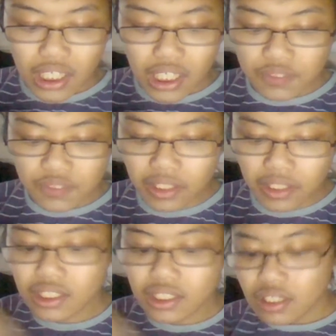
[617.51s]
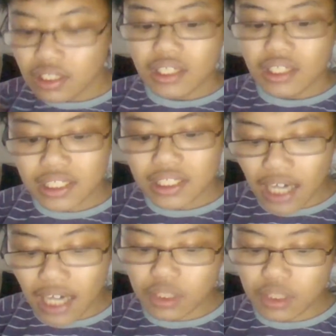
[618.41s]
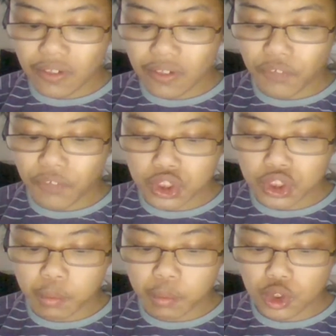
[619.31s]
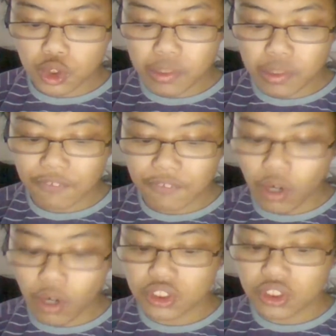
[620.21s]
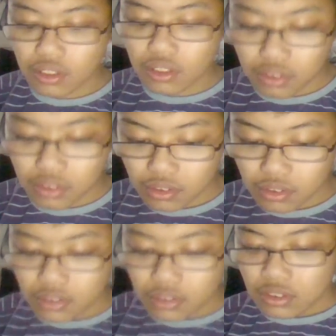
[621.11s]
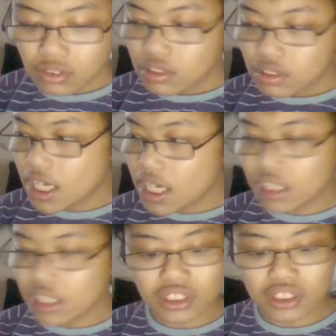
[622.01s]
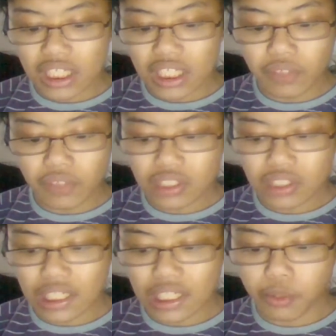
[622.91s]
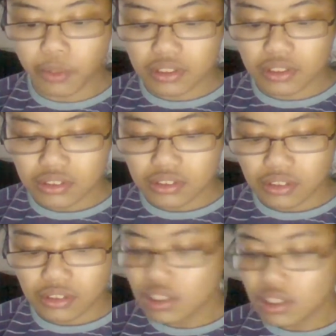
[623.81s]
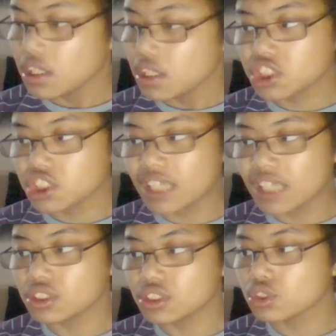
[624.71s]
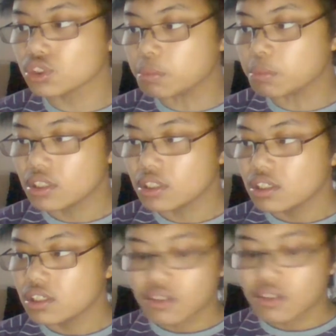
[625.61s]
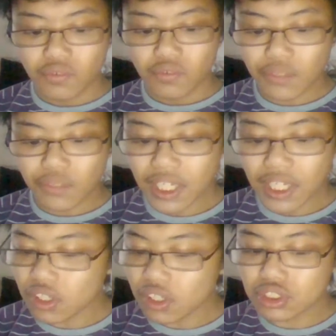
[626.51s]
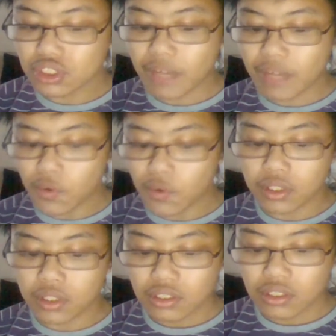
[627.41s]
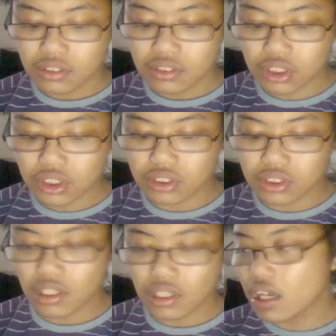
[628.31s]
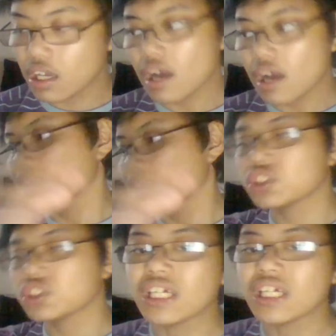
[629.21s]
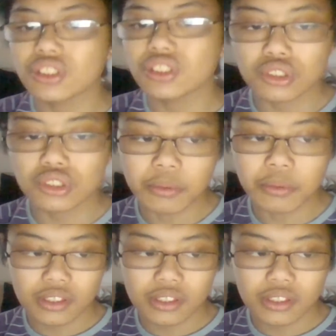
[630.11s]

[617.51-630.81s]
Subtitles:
He's funny. He's actually one of the first YouTubers I've watched, and I just like his videos. I like his work. He changed YouTube. When he started YouTube, everyone just he just changed YouTube.